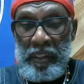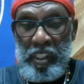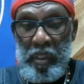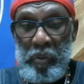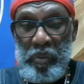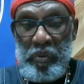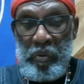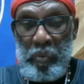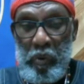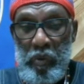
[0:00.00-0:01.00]
She was
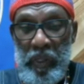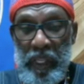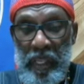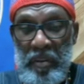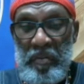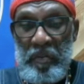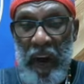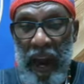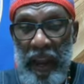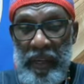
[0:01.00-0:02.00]
removed and then
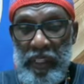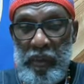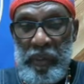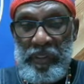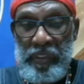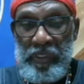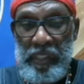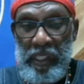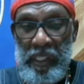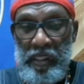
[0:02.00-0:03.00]
fired in
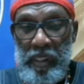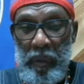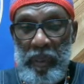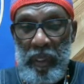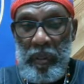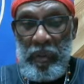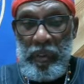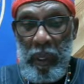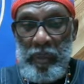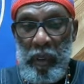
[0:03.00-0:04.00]
2016 and
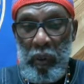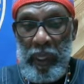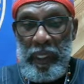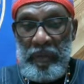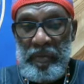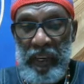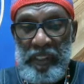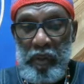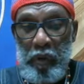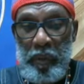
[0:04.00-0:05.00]
subsequently
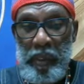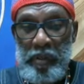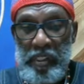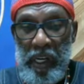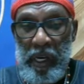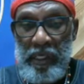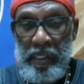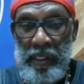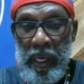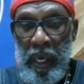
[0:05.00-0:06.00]
faced criminal
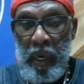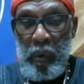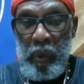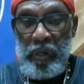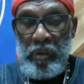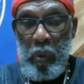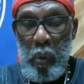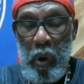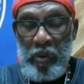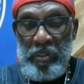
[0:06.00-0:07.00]
charges in one of the
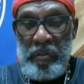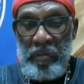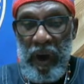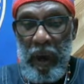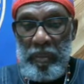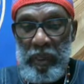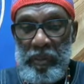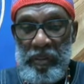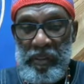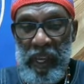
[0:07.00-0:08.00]
worst
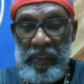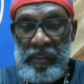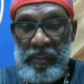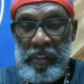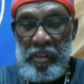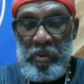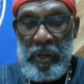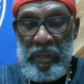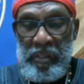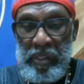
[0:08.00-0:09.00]
environmental disasters in
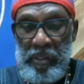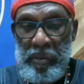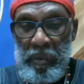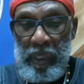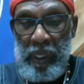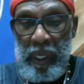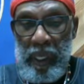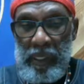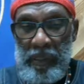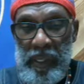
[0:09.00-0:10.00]
U.S. history.
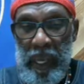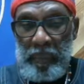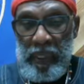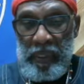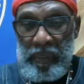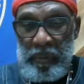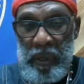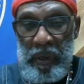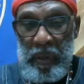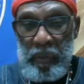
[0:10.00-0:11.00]
Shekter
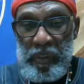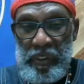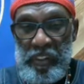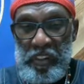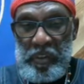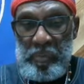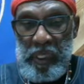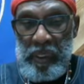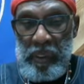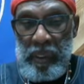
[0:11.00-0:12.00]
Smith was
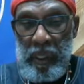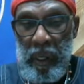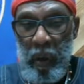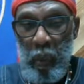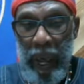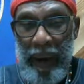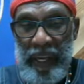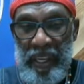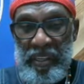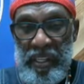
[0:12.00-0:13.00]
dismissed while
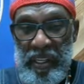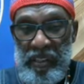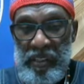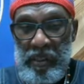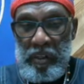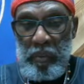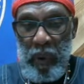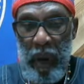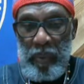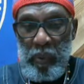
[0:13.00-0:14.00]
engineers in her
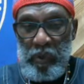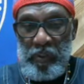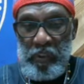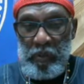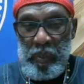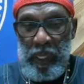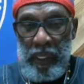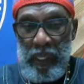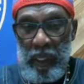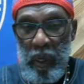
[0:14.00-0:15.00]
department were
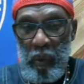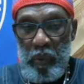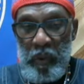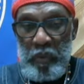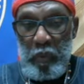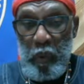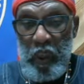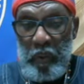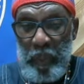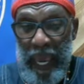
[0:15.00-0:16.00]
suspended with,
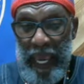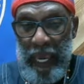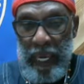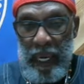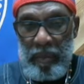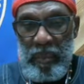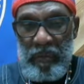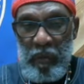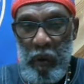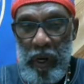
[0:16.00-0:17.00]
with pay
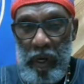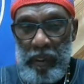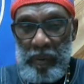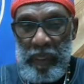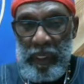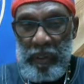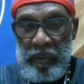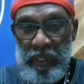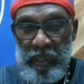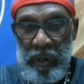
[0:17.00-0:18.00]
before ultimately
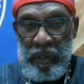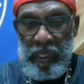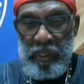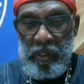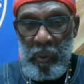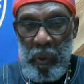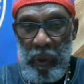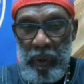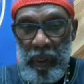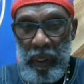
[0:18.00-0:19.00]
returning to
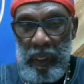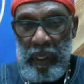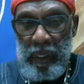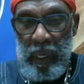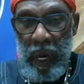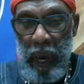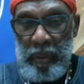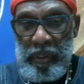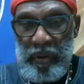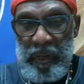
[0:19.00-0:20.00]
work, the
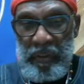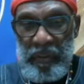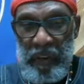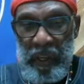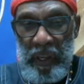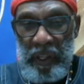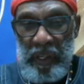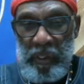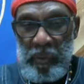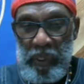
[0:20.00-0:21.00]
arbitrator said
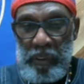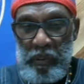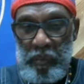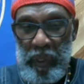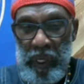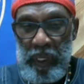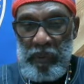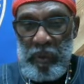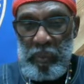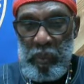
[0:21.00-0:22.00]
in a
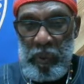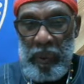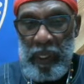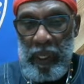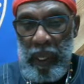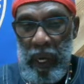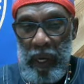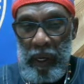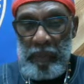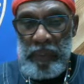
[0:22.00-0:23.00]
22-page report
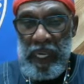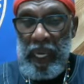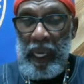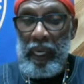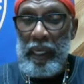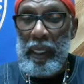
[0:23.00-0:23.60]
obtained.